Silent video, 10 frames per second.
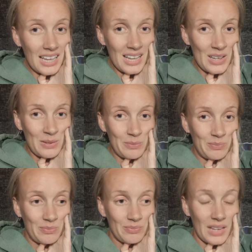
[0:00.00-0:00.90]

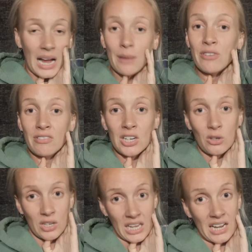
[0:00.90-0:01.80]
I'm very lucky.